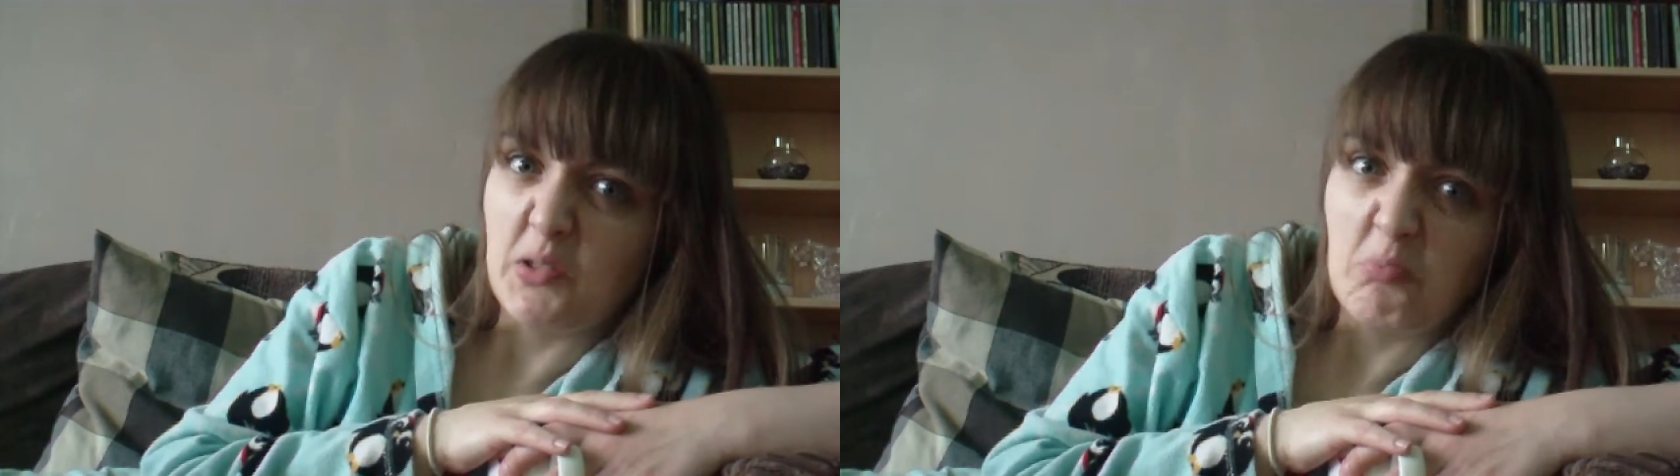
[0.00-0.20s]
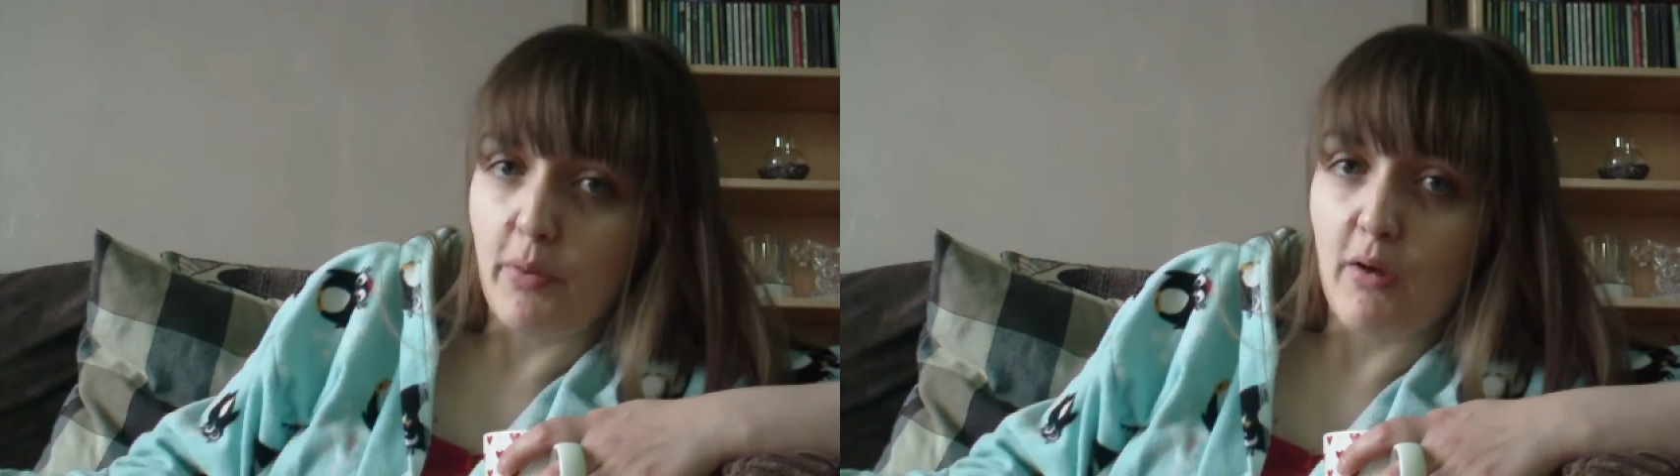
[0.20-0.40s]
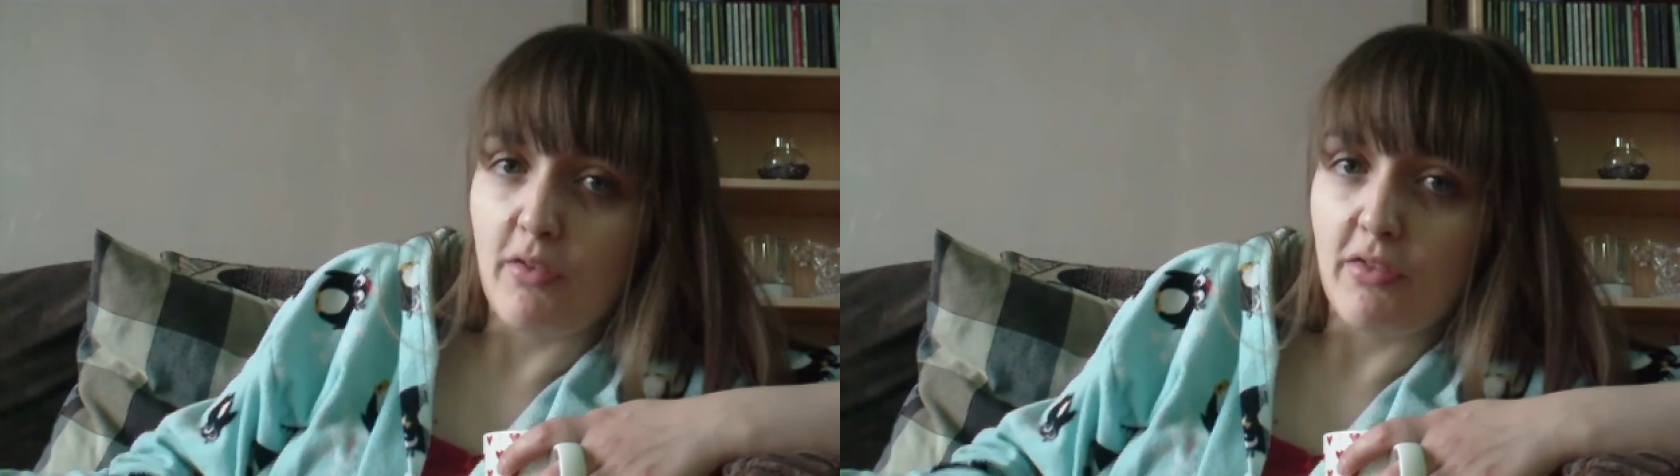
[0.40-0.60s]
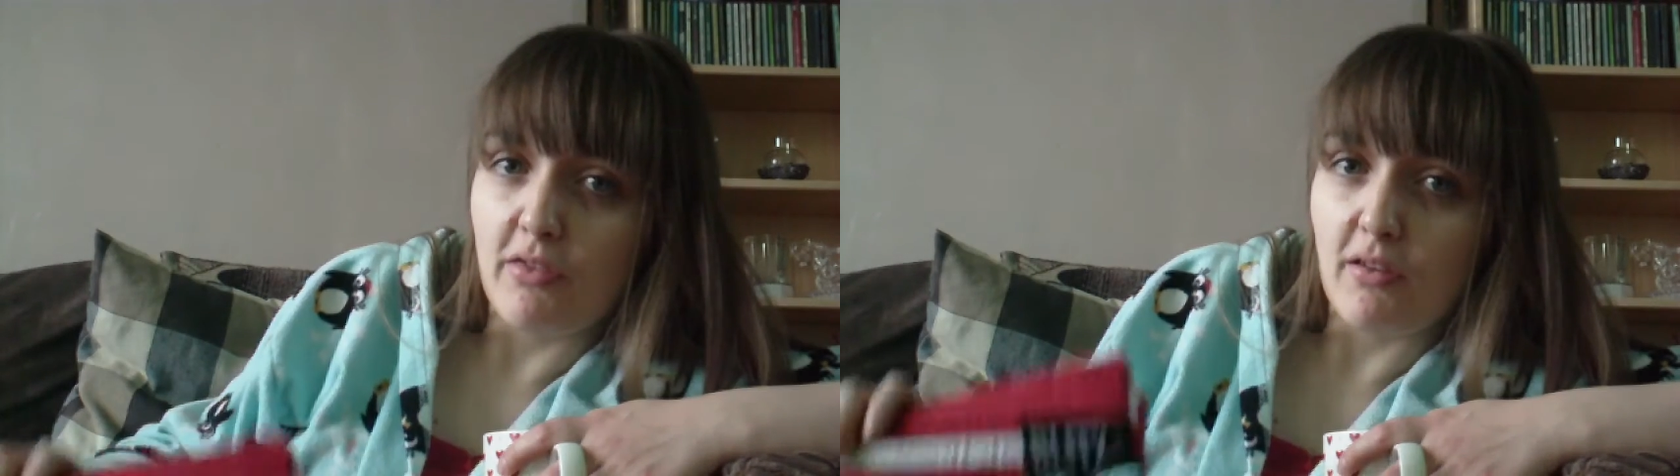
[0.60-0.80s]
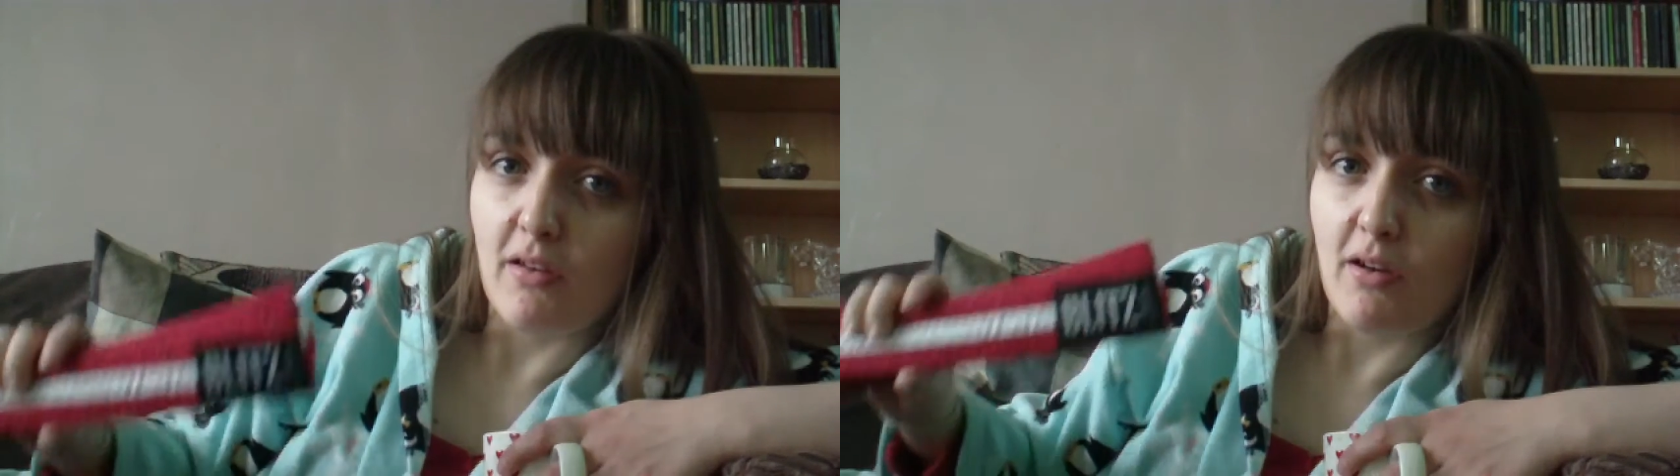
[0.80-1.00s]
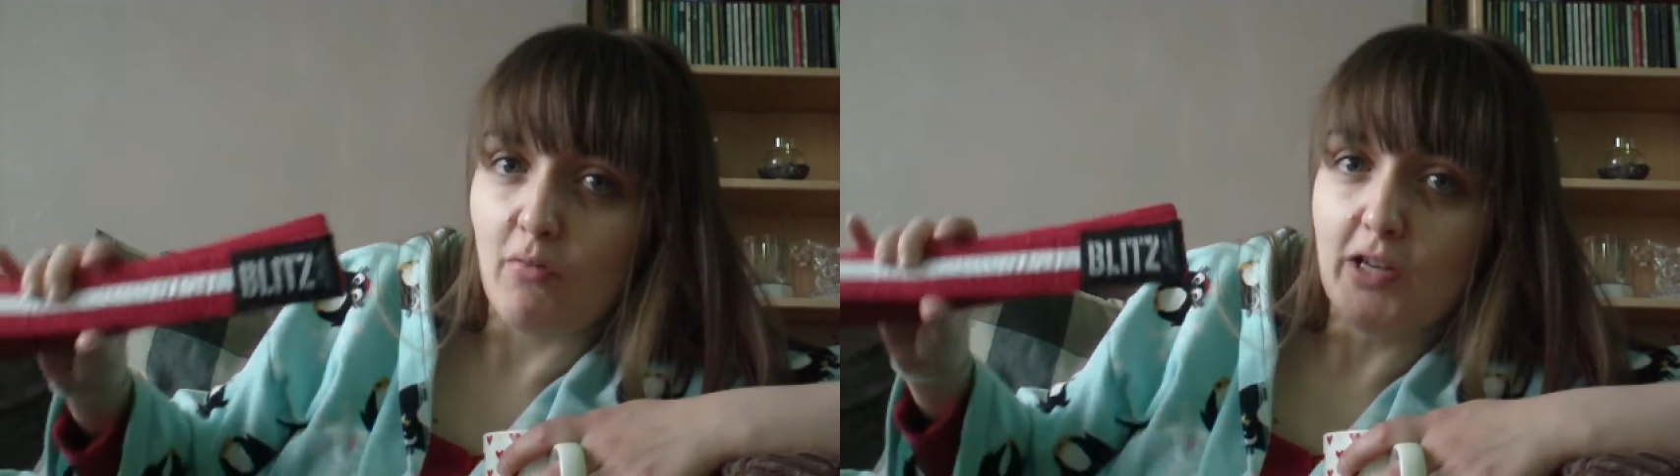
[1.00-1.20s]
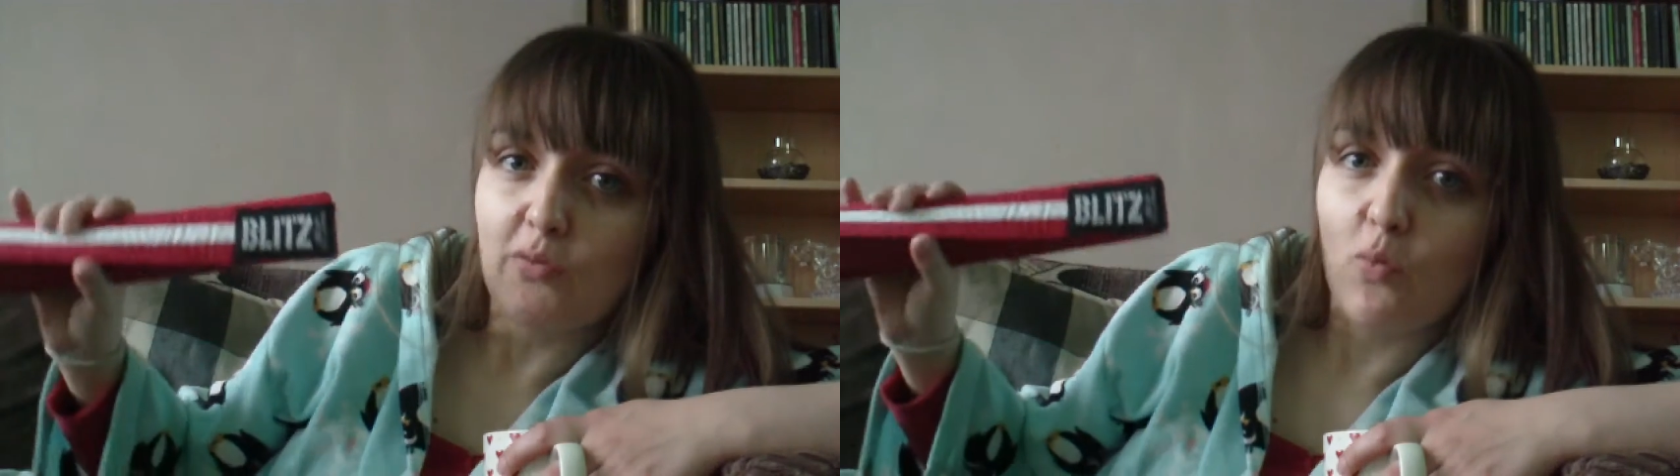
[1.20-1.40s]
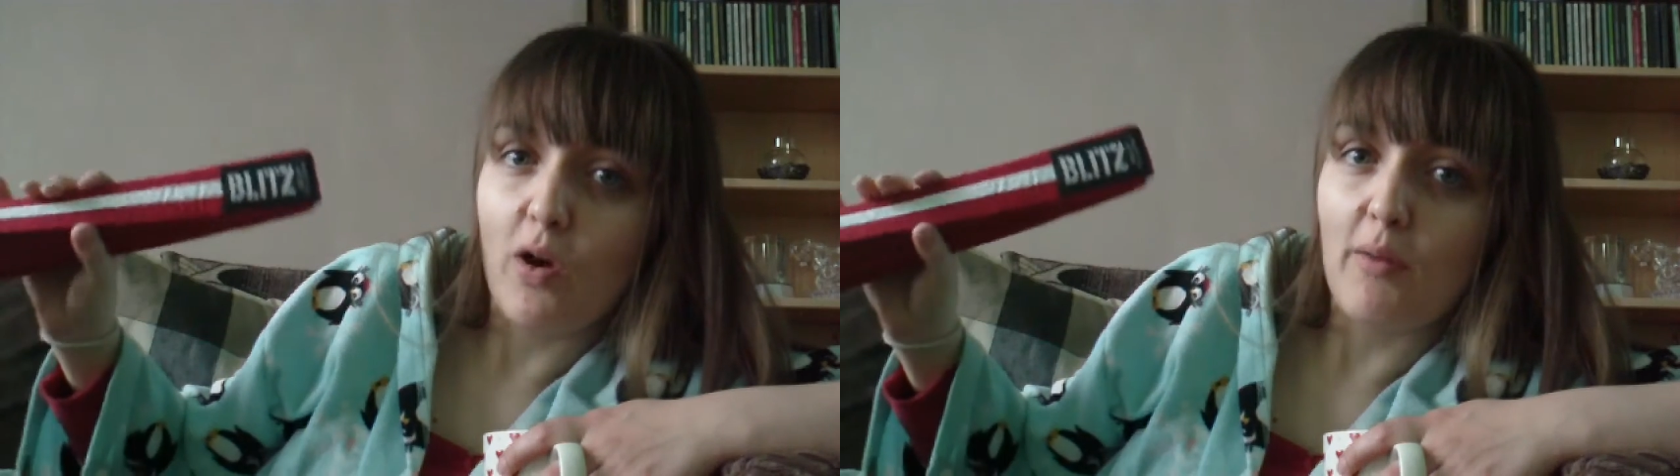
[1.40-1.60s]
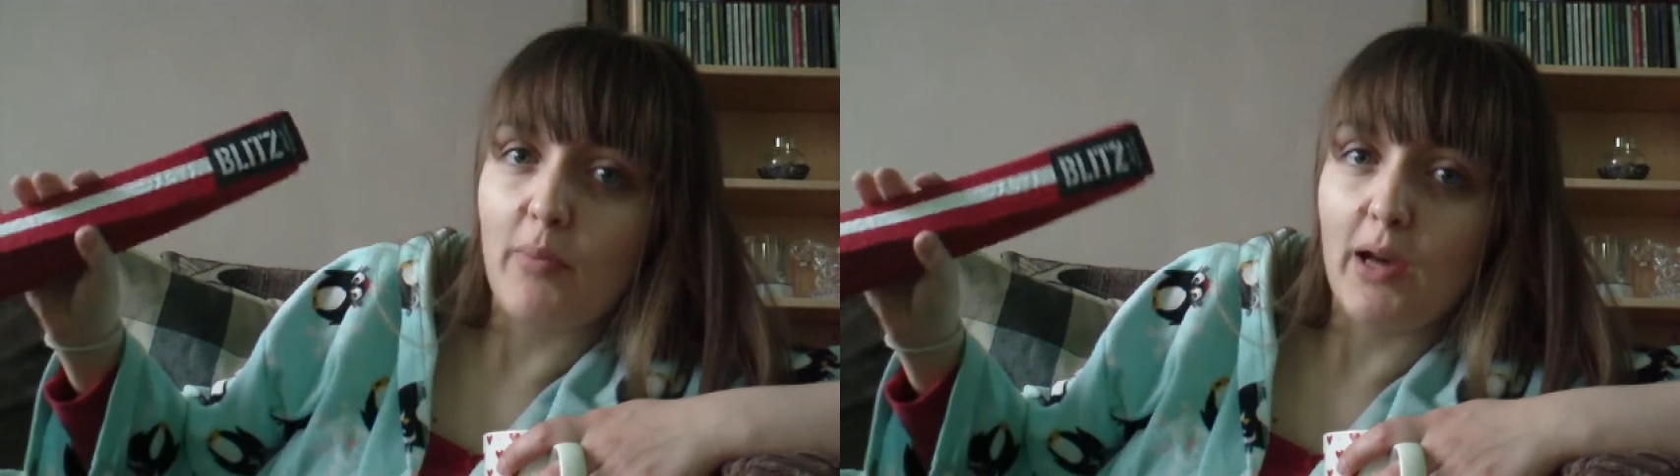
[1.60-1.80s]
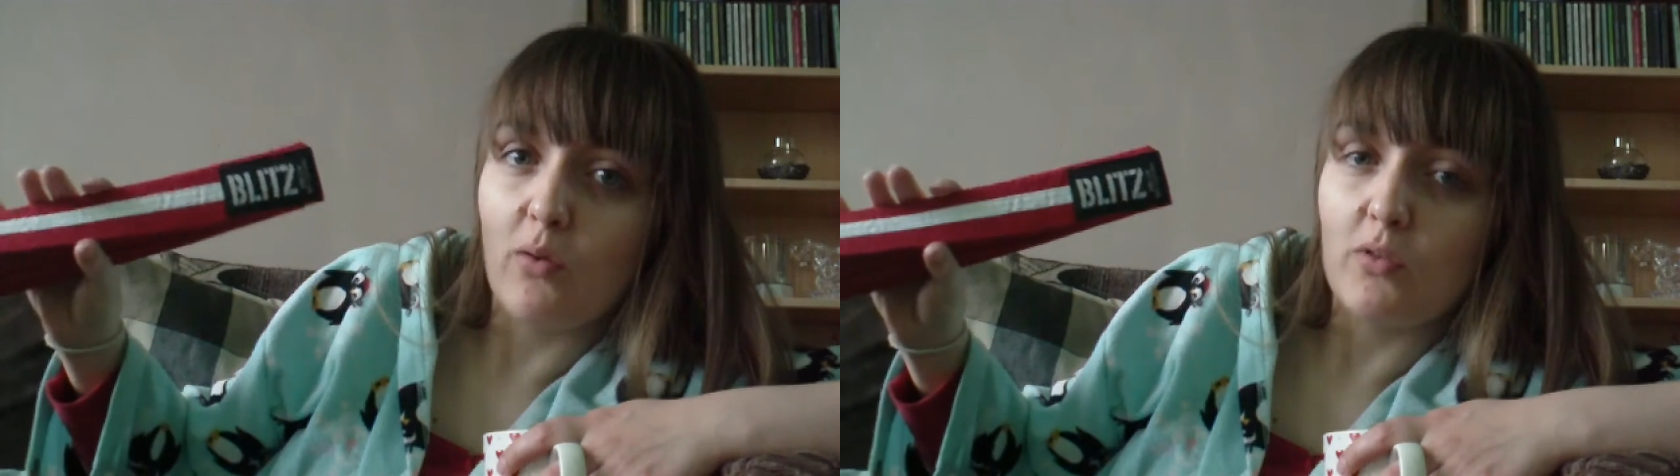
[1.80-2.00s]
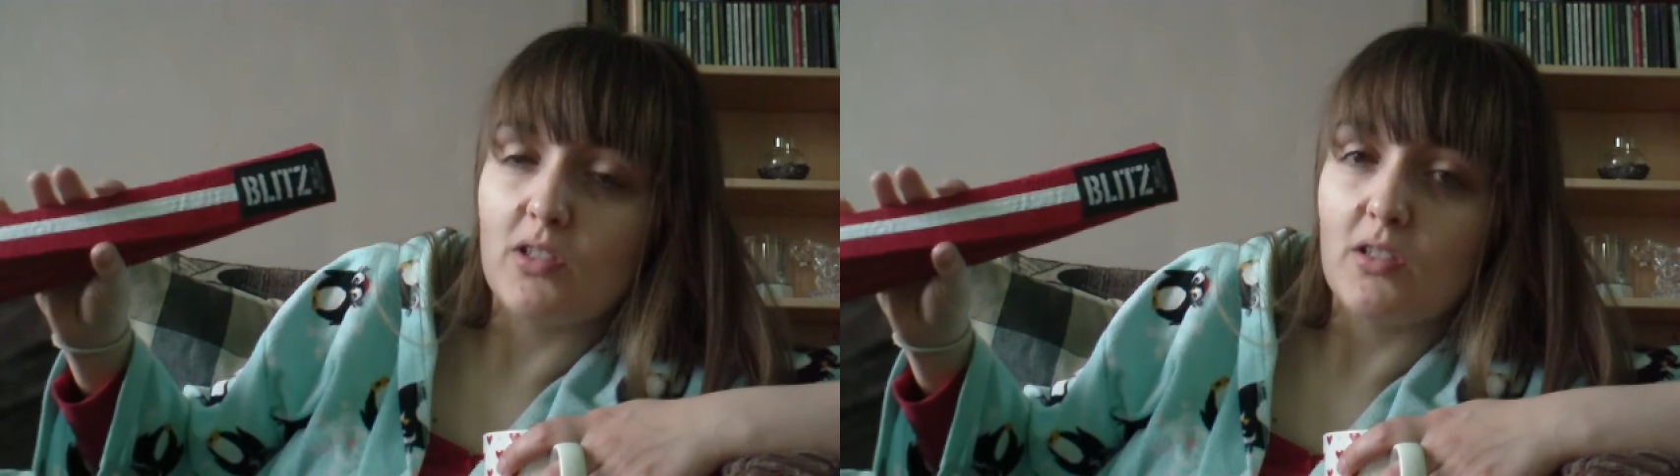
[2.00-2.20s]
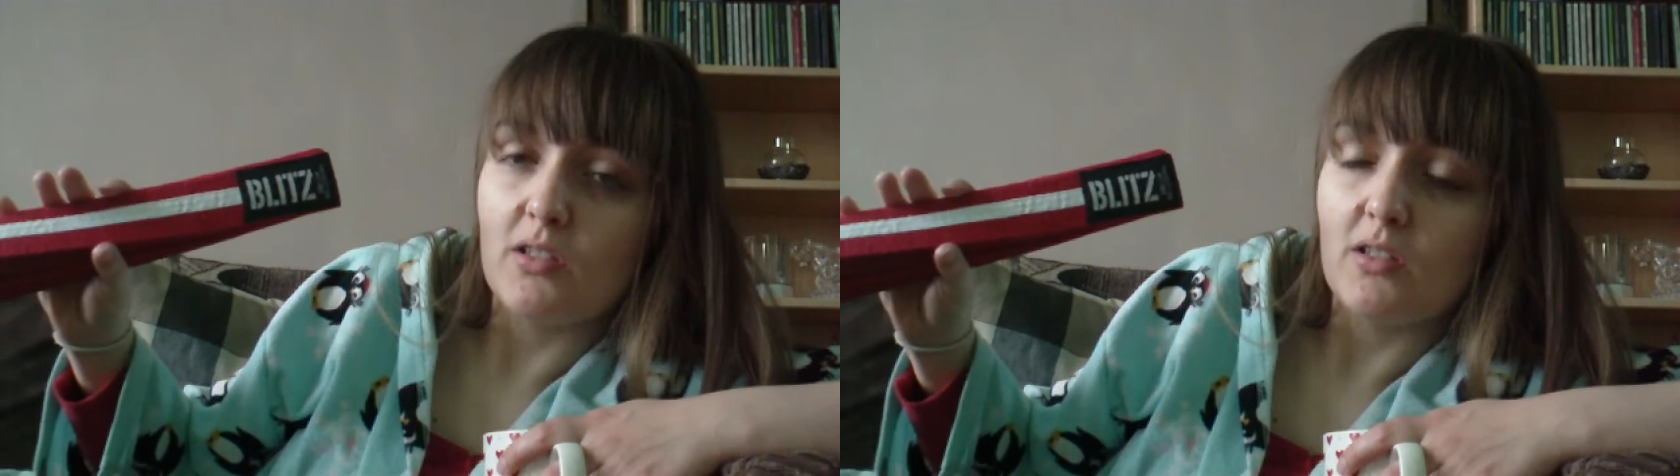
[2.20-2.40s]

Both a red and white belt